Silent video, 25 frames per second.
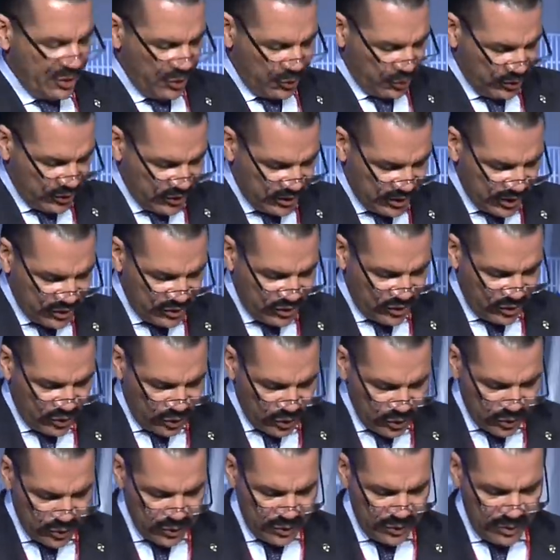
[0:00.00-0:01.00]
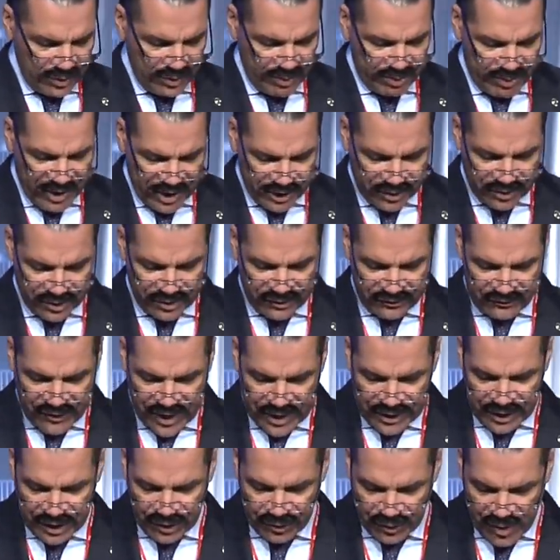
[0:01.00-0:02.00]
to assist you better in
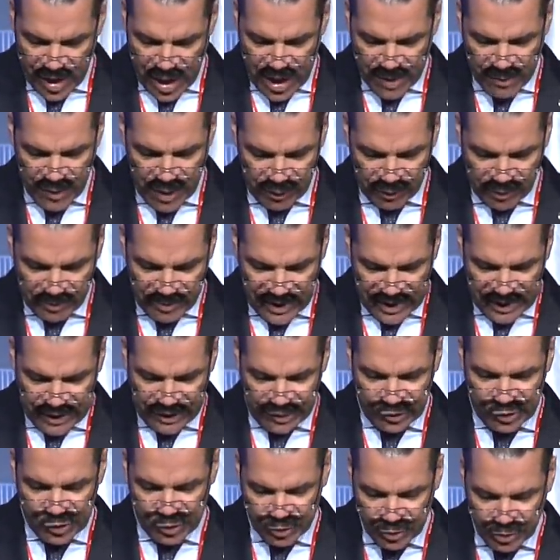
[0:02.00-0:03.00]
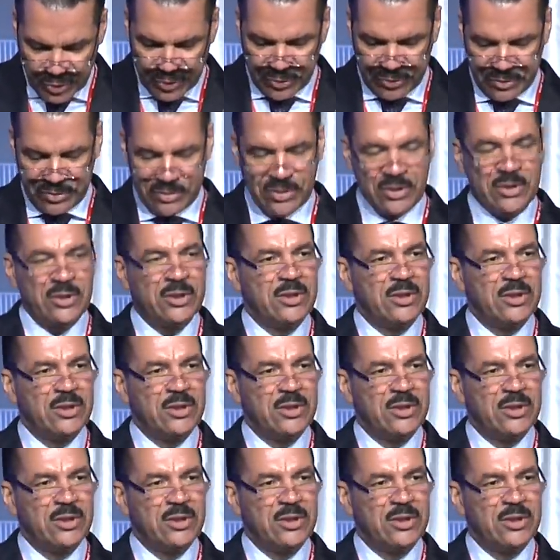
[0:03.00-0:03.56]
fighting crime while remaining true